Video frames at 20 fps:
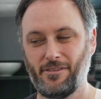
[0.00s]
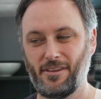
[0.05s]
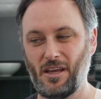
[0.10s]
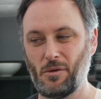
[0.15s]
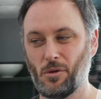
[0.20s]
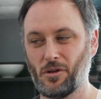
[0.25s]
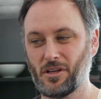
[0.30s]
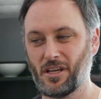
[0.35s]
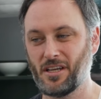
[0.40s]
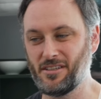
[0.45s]
They
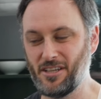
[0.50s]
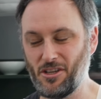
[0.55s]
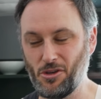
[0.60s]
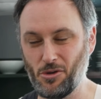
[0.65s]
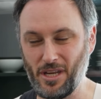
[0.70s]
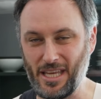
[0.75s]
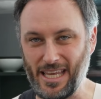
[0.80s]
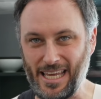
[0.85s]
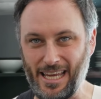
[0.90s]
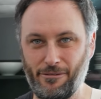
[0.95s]
will continue
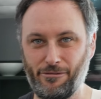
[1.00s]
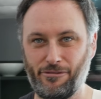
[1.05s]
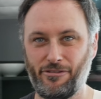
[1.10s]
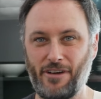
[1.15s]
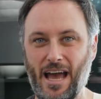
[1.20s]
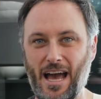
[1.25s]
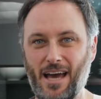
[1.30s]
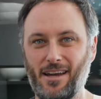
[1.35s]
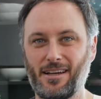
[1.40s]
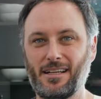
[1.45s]
to eat
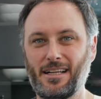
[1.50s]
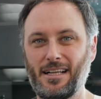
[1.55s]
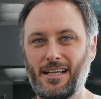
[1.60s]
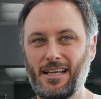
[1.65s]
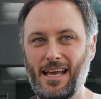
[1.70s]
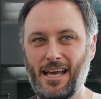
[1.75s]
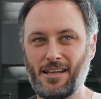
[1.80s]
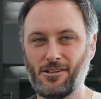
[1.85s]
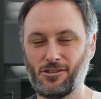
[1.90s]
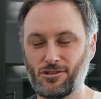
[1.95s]
fat
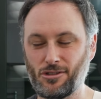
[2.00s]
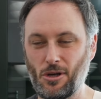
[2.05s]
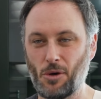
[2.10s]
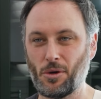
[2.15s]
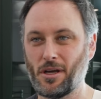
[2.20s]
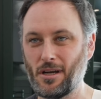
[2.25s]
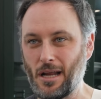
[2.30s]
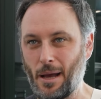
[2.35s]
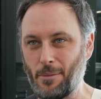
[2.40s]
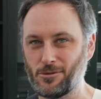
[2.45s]
and
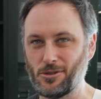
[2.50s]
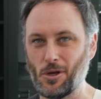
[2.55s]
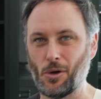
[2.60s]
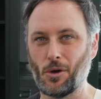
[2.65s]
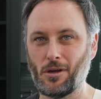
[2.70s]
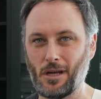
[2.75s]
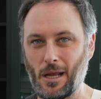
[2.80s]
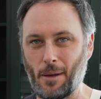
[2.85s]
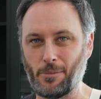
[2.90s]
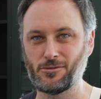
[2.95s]
soak it up,
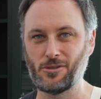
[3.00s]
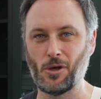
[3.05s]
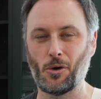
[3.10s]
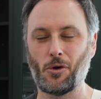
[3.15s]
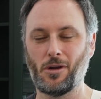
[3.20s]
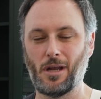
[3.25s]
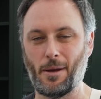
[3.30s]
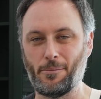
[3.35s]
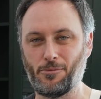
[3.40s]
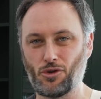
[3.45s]
soak it up,
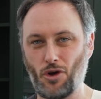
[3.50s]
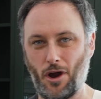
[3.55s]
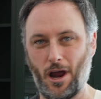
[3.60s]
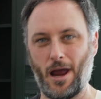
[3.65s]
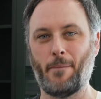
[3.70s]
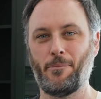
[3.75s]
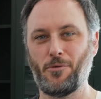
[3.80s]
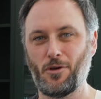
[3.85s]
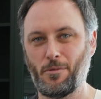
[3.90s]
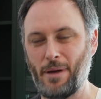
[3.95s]
soak it up,
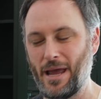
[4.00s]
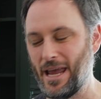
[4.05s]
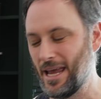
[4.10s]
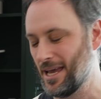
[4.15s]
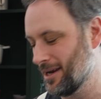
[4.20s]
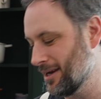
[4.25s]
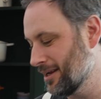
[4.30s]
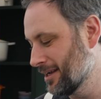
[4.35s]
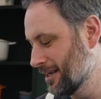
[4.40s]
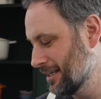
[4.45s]
dry up your
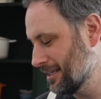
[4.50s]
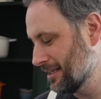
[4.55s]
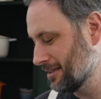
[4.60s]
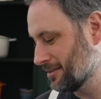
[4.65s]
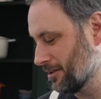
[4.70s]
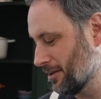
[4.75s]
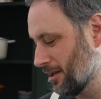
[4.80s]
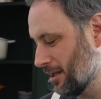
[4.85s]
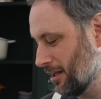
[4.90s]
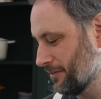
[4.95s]
pan
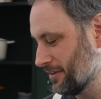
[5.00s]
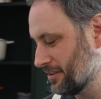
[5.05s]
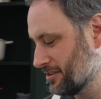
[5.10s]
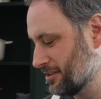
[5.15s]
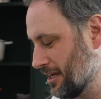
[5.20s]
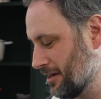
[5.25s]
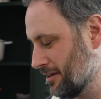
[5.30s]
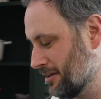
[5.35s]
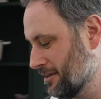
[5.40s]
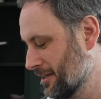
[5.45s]
until all of a
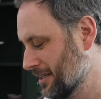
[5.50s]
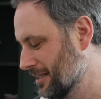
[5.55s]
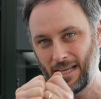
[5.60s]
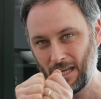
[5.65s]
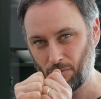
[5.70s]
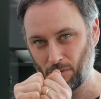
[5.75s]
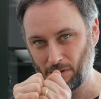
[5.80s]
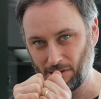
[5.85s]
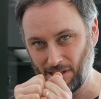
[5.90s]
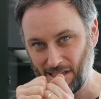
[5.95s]
sudden
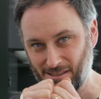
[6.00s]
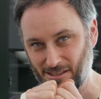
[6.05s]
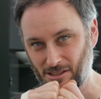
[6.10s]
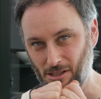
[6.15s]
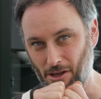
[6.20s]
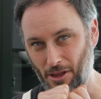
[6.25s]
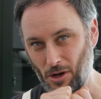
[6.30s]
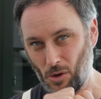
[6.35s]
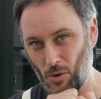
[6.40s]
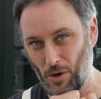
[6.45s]
it releases
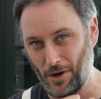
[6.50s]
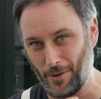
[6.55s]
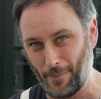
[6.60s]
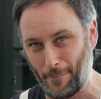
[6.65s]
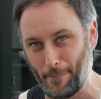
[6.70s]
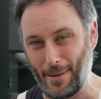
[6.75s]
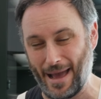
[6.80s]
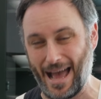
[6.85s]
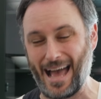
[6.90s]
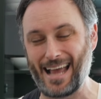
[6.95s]
all that oil
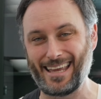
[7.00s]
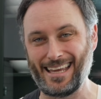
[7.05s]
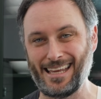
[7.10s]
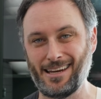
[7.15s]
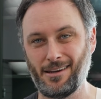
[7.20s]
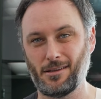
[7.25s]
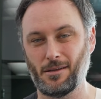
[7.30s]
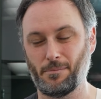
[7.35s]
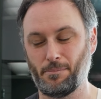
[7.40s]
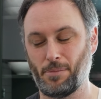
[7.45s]
back
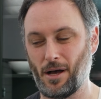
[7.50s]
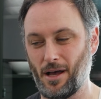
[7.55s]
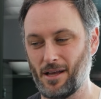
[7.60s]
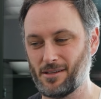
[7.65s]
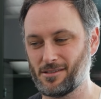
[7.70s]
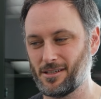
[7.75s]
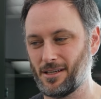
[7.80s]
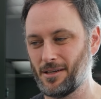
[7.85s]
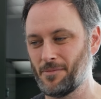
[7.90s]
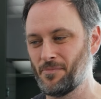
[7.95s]
into the
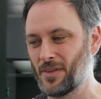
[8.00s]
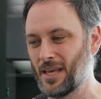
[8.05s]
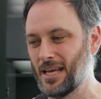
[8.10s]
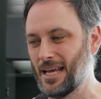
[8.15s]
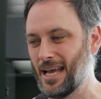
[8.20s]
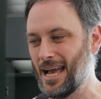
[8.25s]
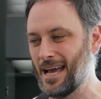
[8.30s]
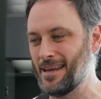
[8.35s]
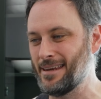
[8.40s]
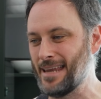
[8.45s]
pasta.
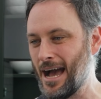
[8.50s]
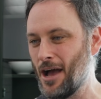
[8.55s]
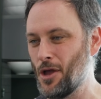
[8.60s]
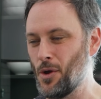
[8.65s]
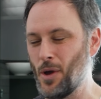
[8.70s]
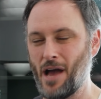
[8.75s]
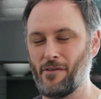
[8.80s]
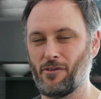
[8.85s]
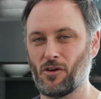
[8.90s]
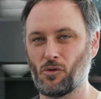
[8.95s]
And now
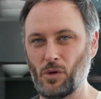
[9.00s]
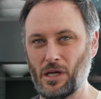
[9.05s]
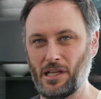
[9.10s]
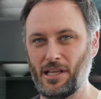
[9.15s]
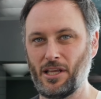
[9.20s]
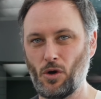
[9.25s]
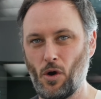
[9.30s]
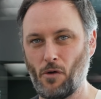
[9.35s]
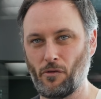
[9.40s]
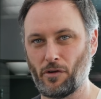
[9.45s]
you have a
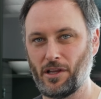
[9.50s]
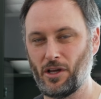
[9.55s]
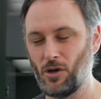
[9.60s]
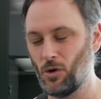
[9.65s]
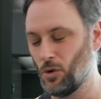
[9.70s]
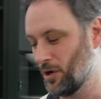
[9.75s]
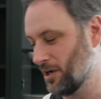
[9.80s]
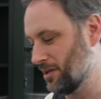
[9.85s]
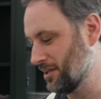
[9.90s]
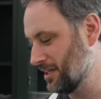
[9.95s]
really overly
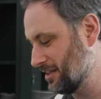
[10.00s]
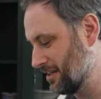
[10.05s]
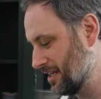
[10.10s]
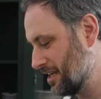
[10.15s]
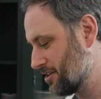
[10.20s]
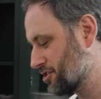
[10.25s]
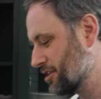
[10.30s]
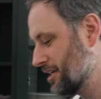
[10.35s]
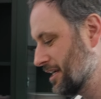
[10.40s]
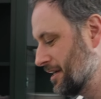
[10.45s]
oily
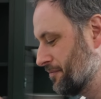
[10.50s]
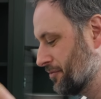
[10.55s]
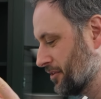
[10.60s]
dish.